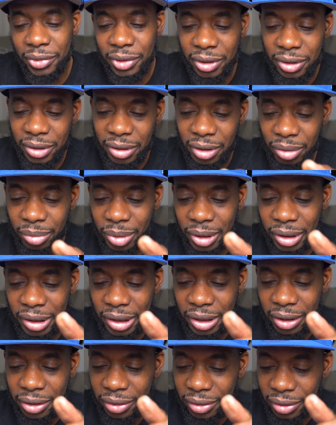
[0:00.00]
Sorry about
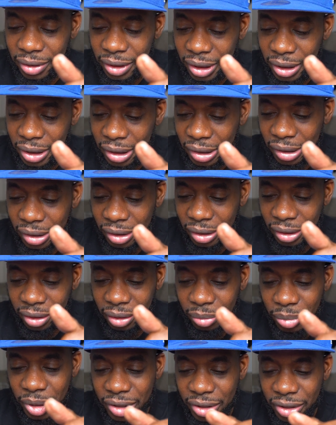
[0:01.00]
that.
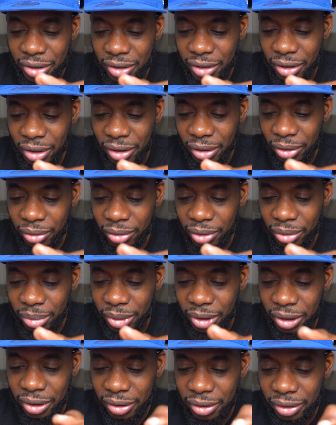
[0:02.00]
Getting messages all over the
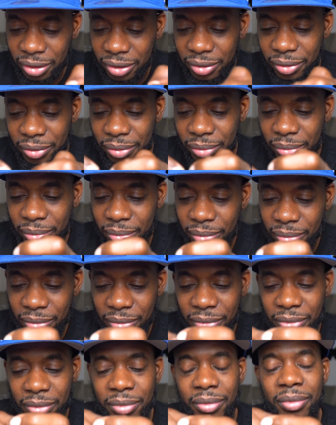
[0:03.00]
place.
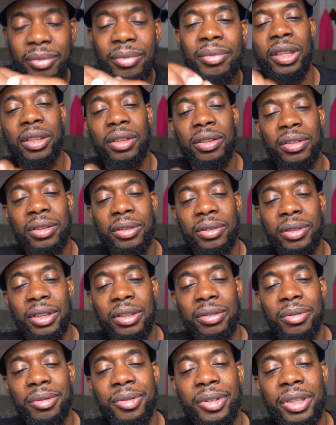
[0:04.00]
Okay, so
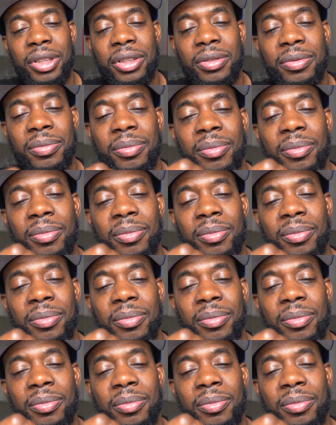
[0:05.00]
that the feet.